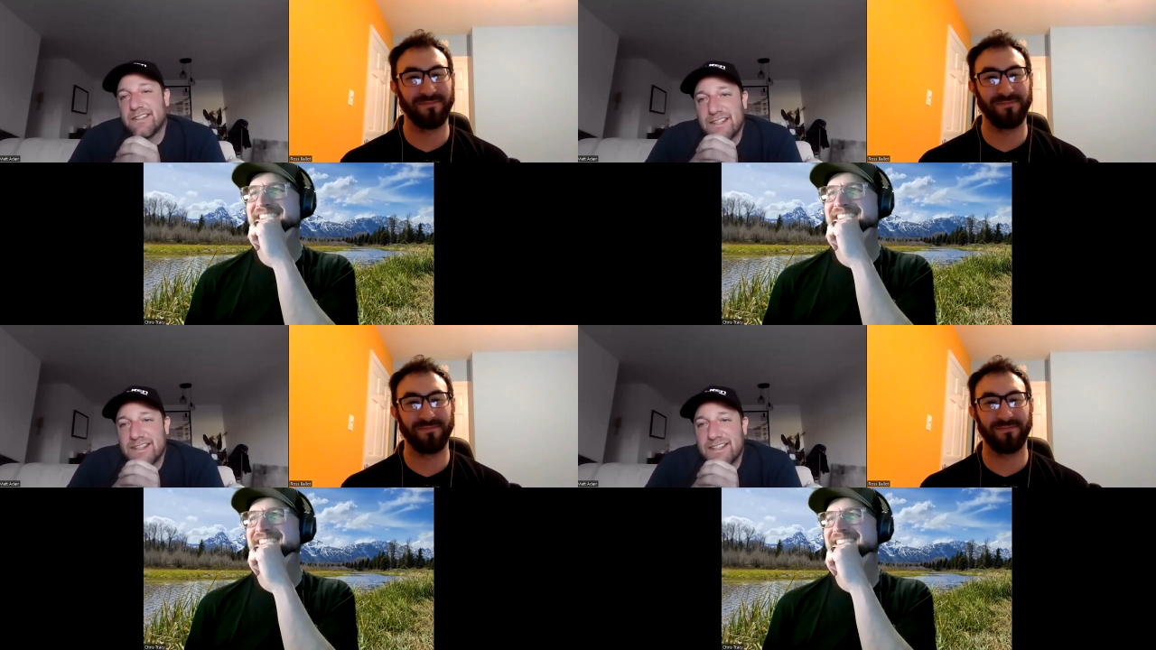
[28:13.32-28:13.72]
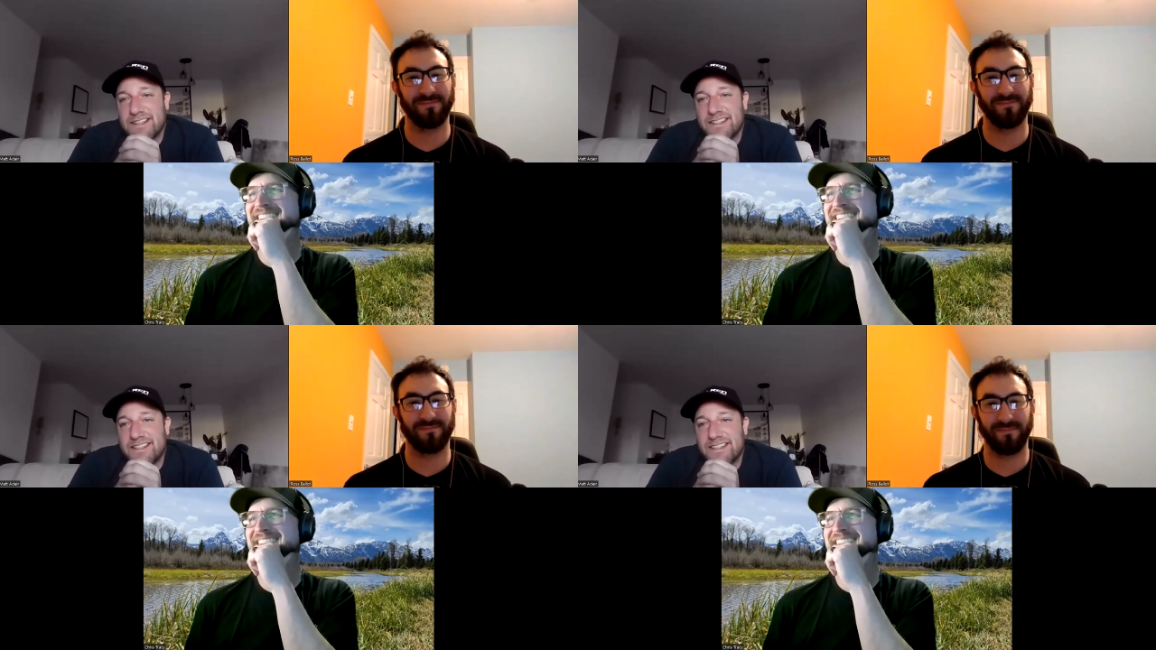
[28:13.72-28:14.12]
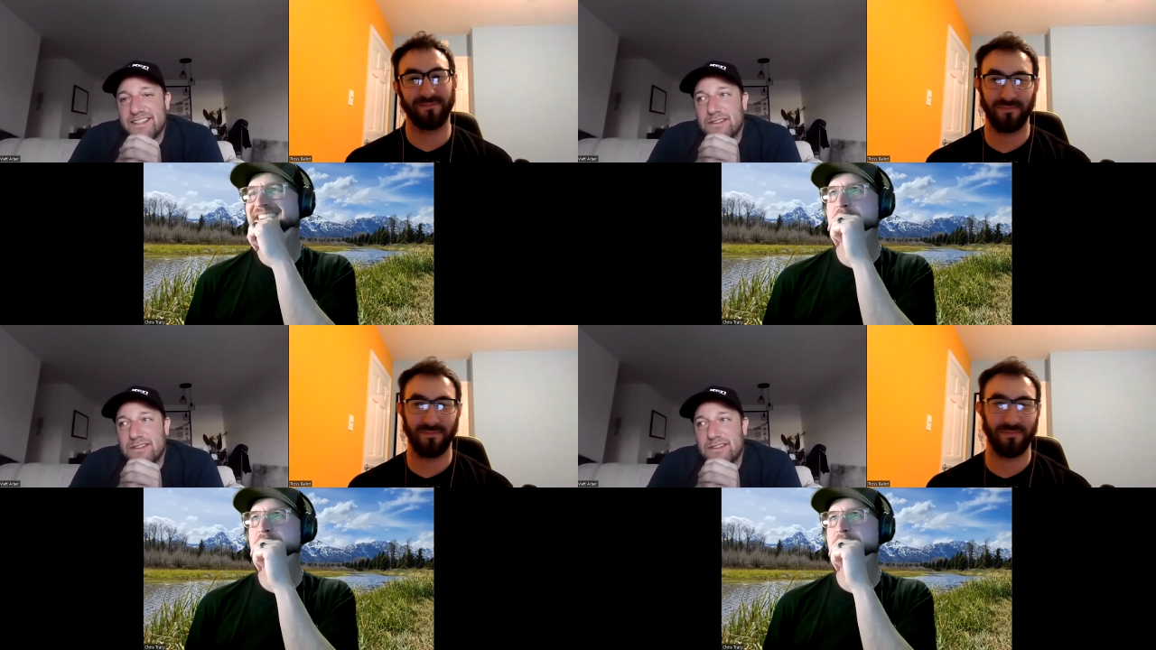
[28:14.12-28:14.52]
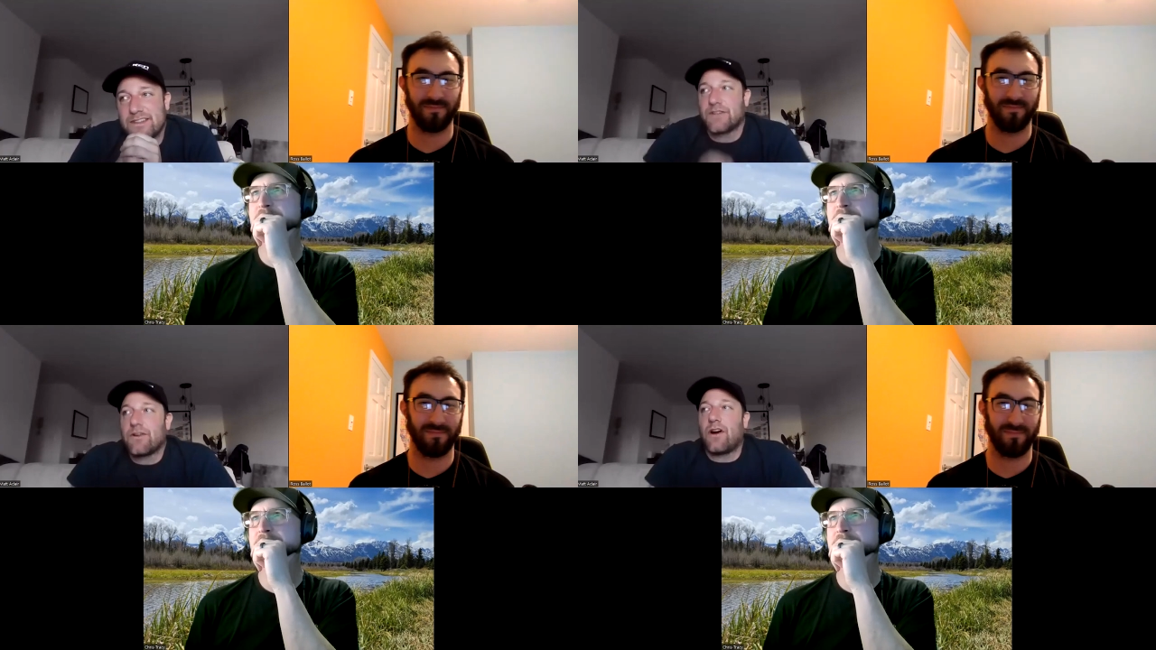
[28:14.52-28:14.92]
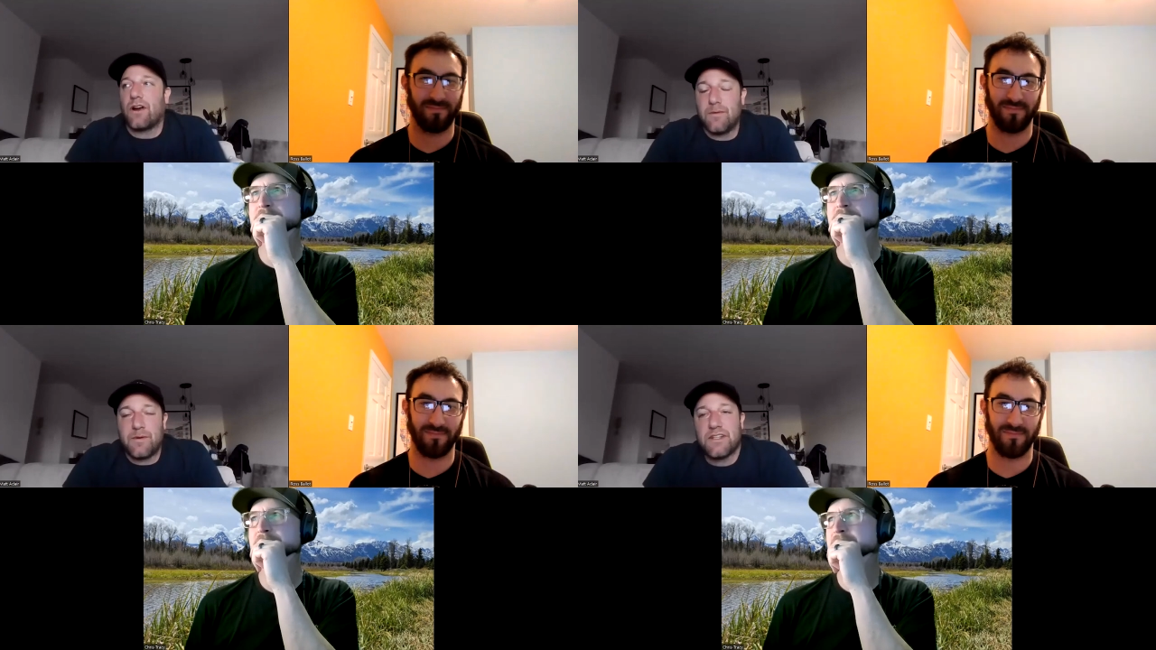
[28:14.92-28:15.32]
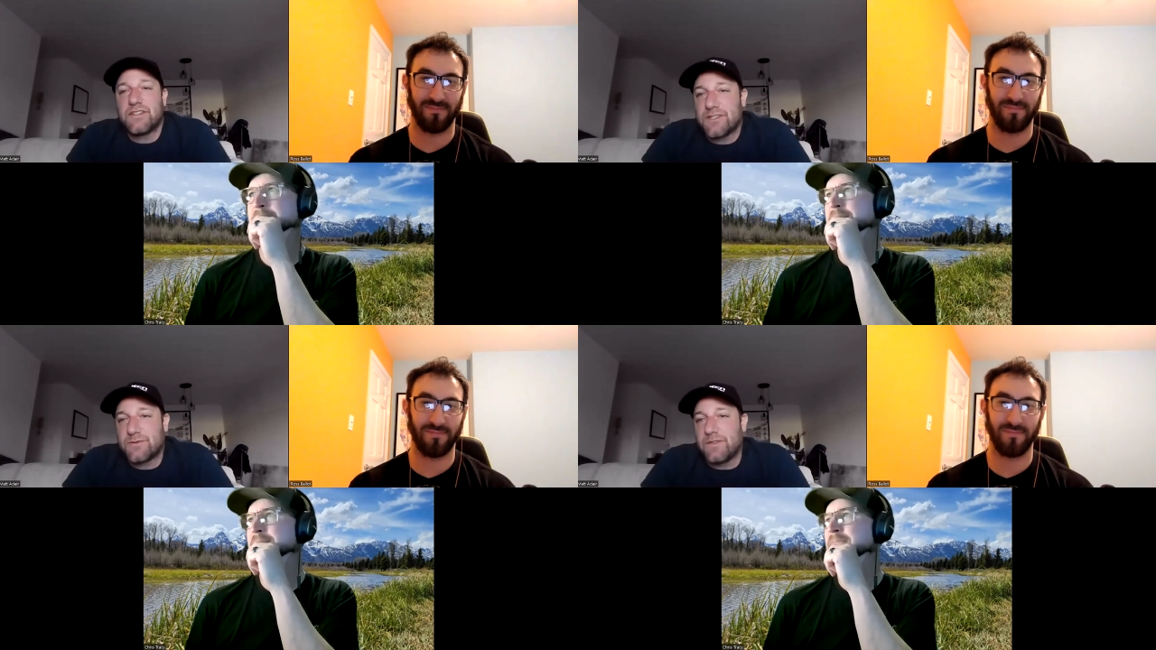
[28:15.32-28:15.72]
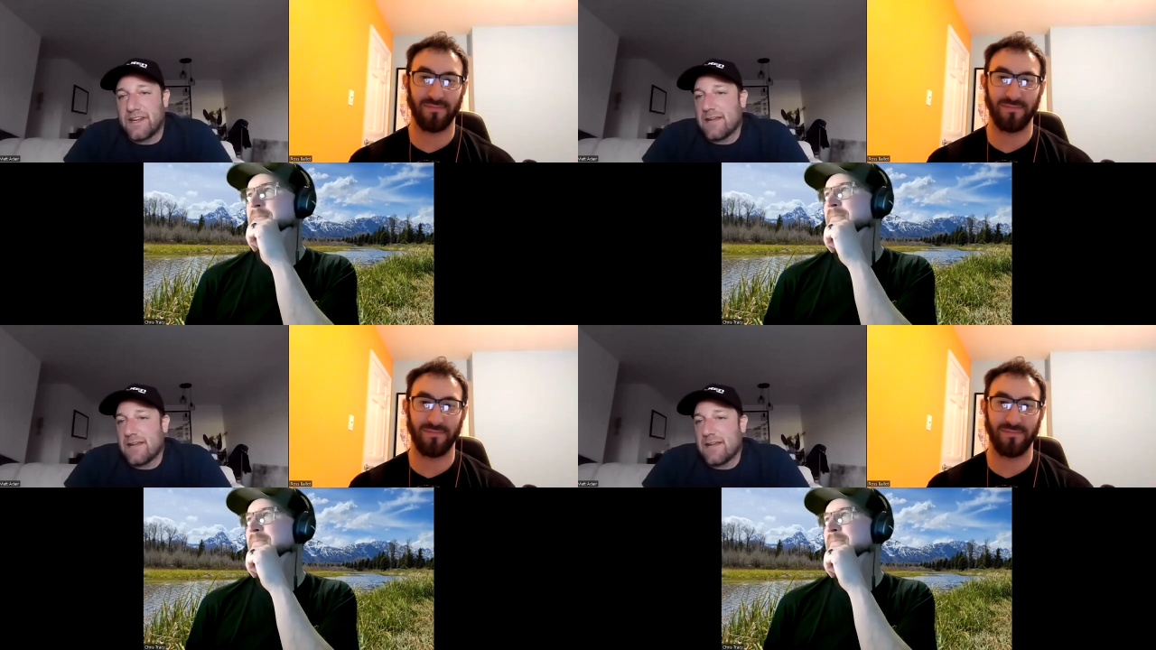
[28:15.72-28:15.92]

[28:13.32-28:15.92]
Speaker 1: Uh, there are, but it does run the